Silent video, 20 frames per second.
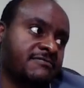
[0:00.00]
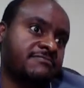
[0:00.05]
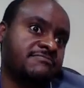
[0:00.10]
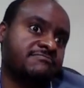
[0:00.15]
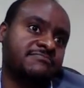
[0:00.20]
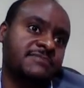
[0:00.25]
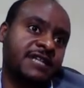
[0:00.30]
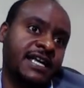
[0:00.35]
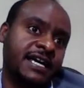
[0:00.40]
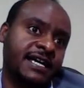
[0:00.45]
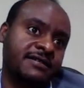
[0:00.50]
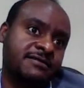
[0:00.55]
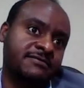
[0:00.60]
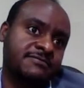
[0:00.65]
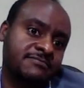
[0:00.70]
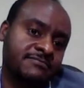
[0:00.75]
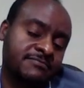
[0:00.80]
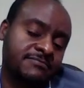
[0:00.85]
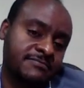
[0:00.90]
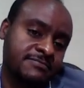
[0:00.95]
like
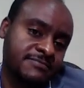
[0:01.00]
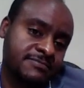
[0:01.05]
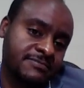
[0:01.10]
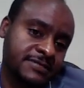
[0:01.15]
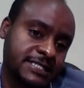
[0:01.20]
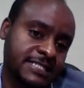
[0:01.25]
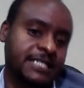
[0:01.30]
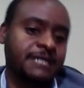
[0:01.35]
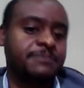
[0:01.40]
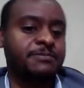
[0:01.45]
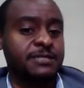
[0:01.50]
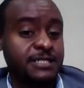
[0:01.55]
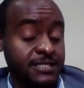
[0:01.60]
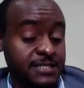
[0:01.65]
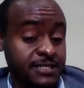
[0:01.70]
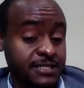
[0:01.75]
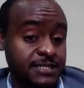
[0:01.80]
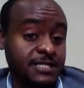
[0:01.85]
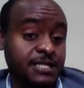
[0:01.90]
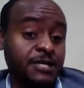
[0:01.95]

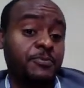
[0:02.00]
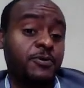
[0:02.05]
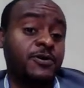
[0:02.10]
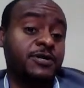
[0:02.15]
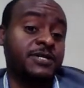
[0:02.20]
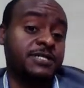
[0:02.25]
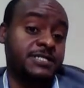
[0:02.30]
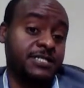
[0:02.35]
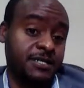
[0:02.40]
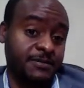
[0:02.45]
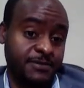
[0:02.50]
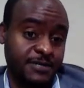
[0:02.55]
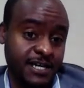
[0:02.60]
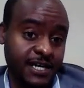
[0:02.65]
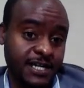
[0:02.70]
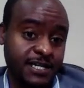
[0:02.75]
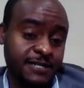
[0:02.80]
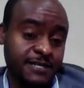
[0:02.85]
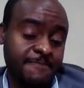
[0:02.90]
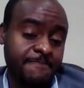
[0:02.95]
3.7,
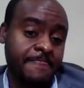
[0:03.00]
right?